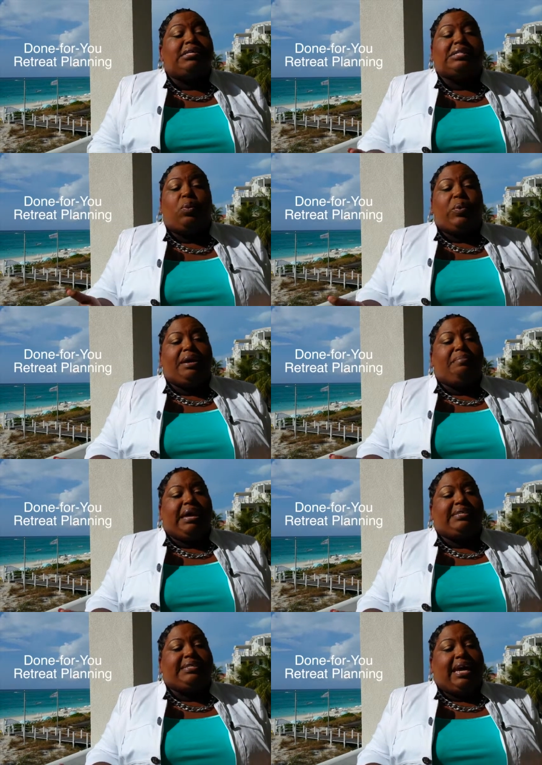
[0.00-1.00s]
so we
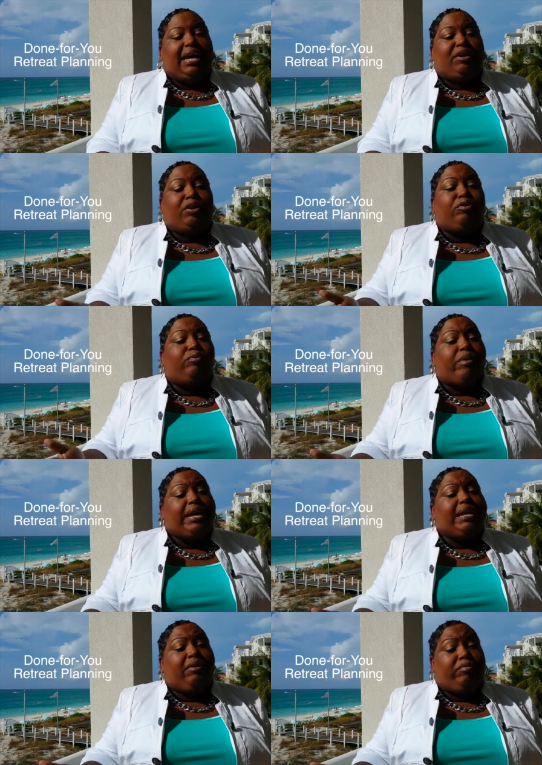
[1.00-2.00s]
maintain
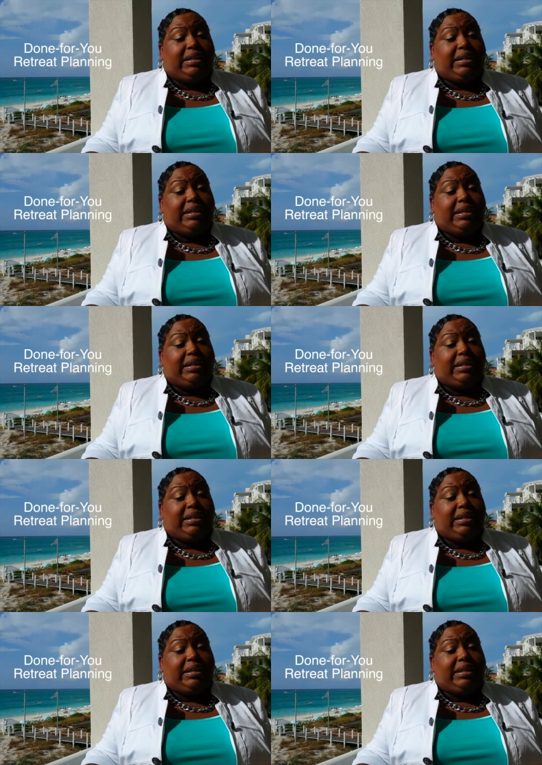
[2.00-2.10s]
great